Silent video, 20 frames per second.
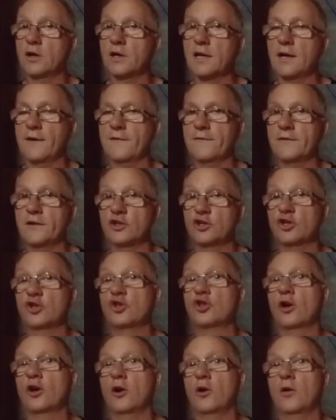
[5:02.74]
a cafe, it's a
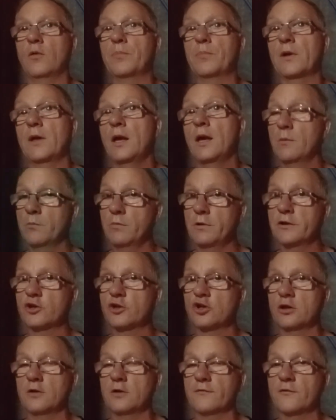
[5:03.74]
shop where they
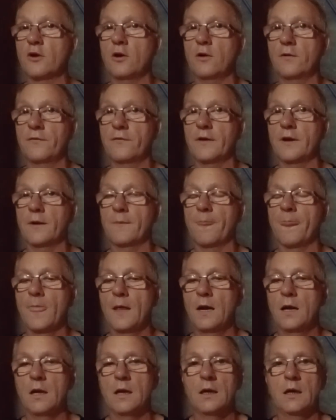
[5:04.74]
serve coffee.
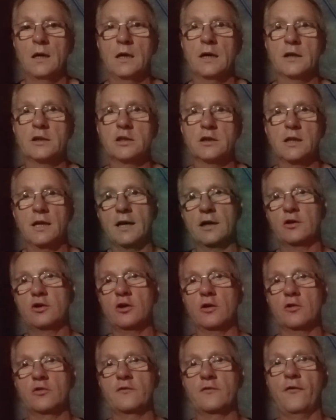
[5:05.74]
I said, that
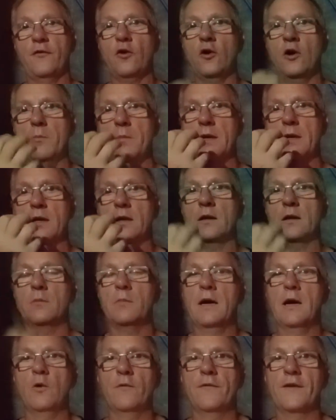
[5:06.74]
dog's foaming at the
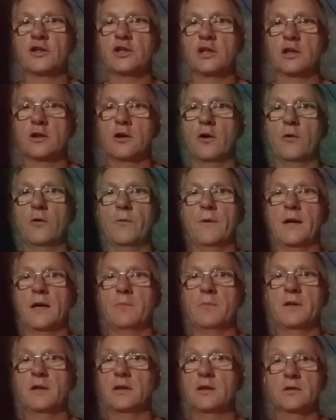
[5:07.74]
mouth, has it got
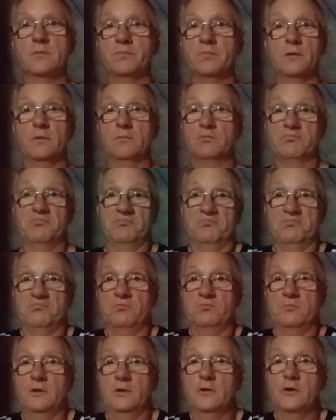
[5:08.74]
rabies? But
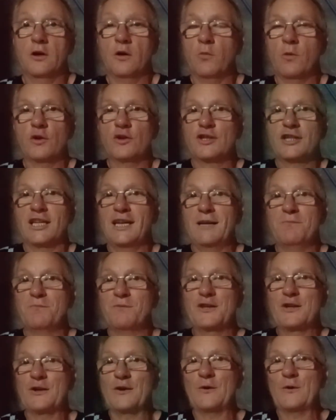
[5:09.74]
no one
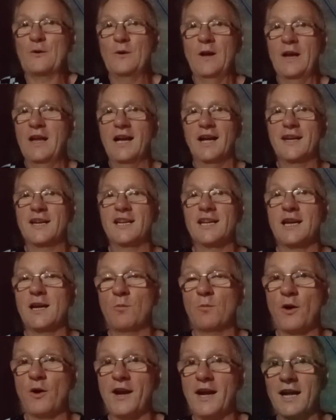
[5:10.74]
seemed to. I didn't
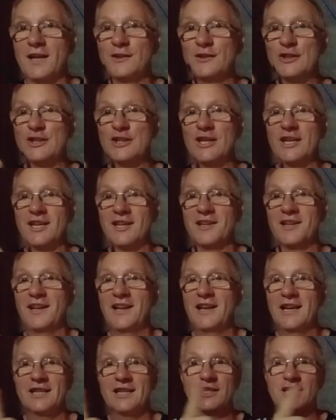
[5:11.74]
get one answer. I
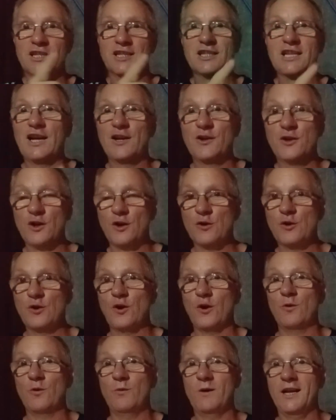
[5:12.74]
said, has that dog
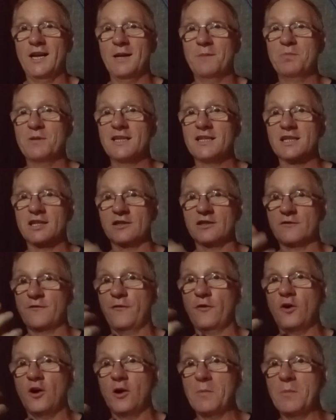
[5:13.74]
got rabies? It's
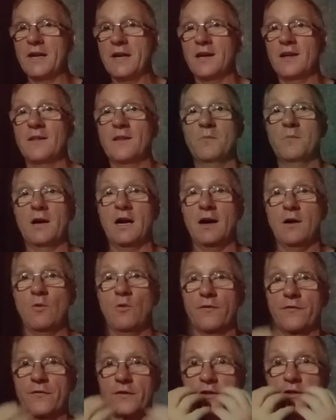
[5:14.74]
foaming at the
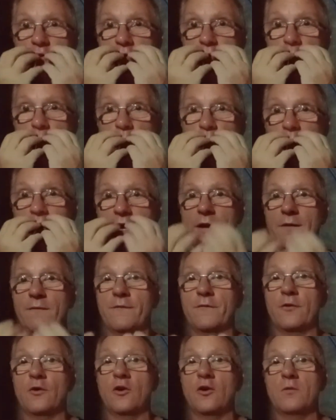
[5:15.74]
mouth. It's all white
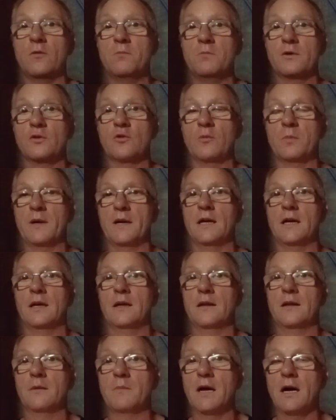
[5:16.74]
foam coming out
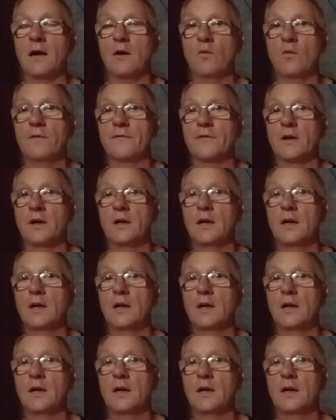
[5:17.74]
of the mouth.